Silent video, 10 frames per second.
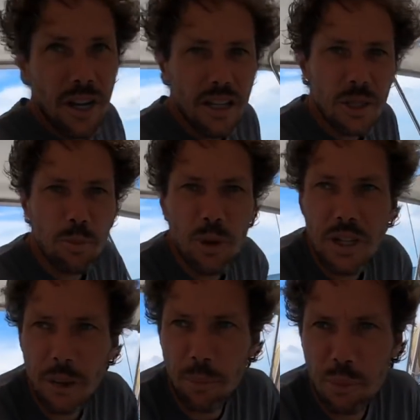It's
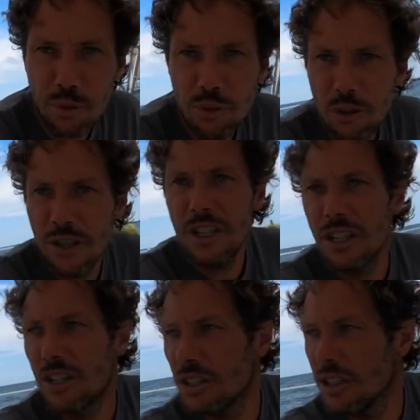been a
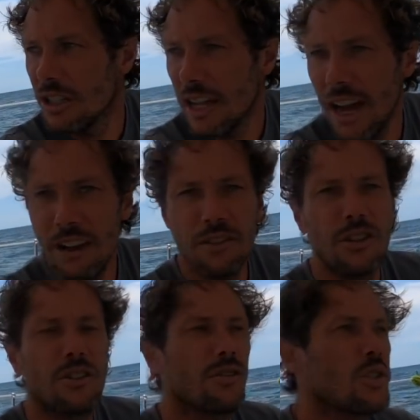pretty good
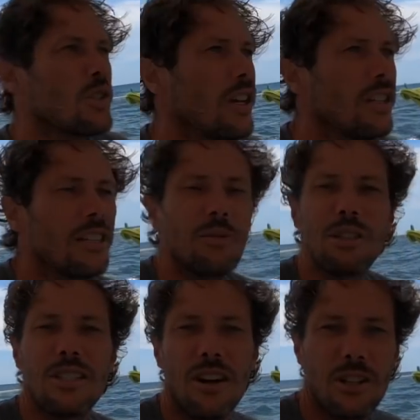afternoon of sailing.
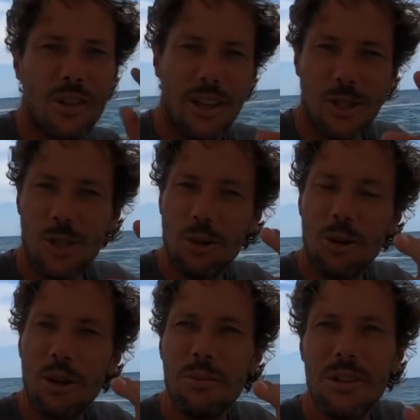We dodged that
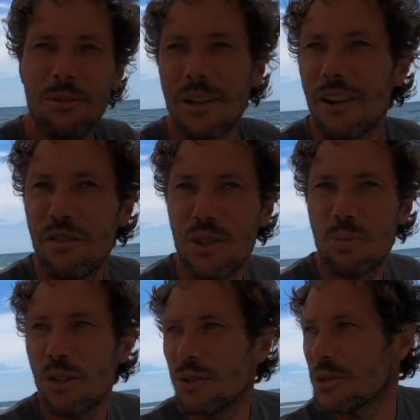storm. We got a few
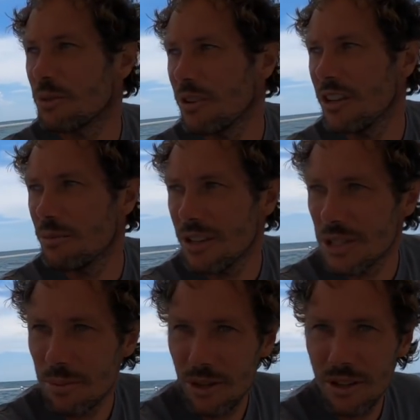sprinkles of rain, but
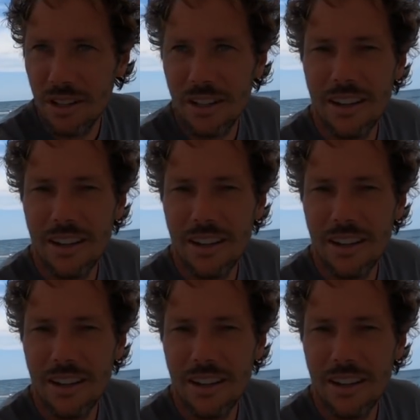that's about it.